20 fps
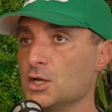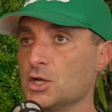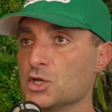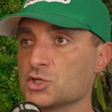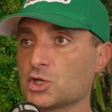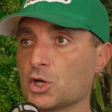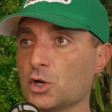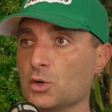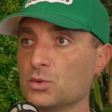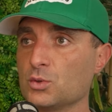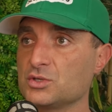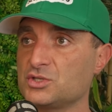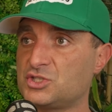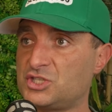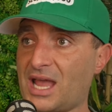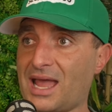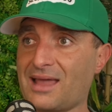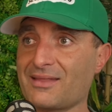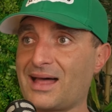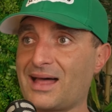So
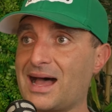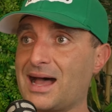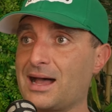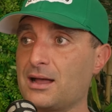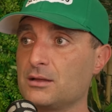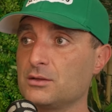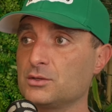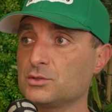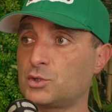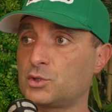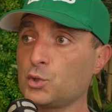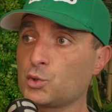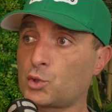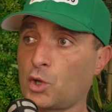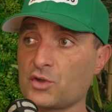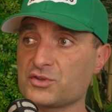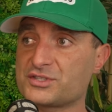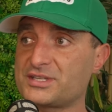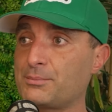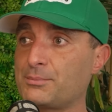check that. Do
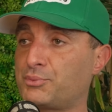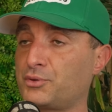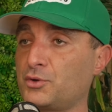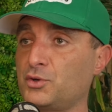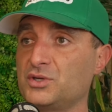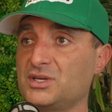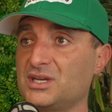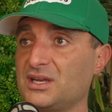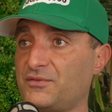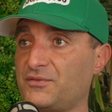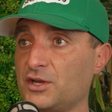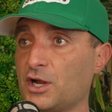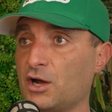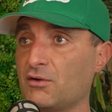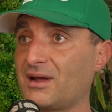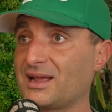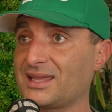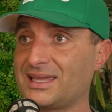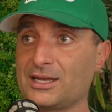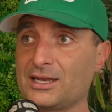content pruning if you're not
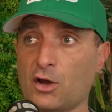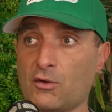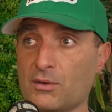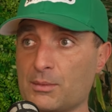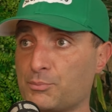ranking, or